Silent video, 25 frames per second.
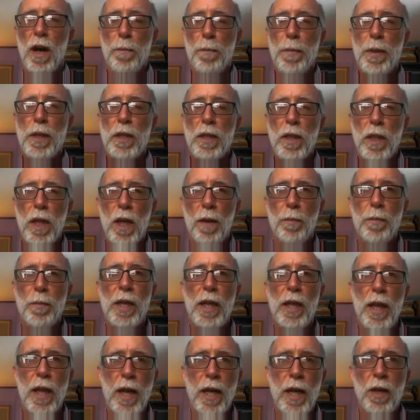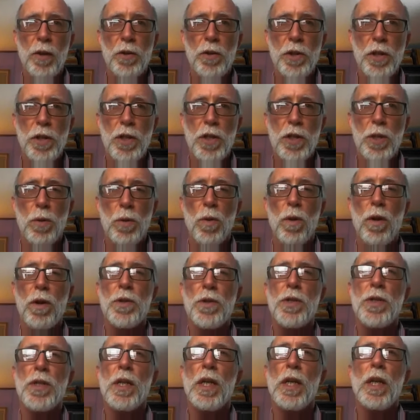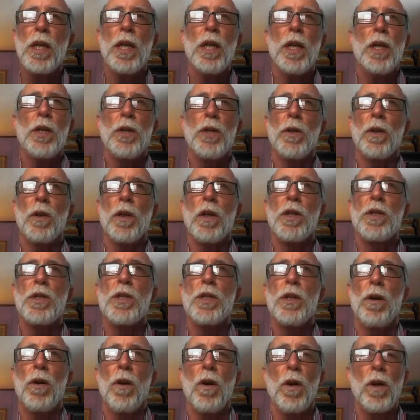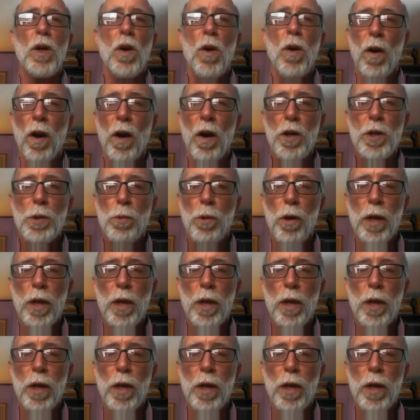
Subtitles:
up-and-coming energy source. There are cars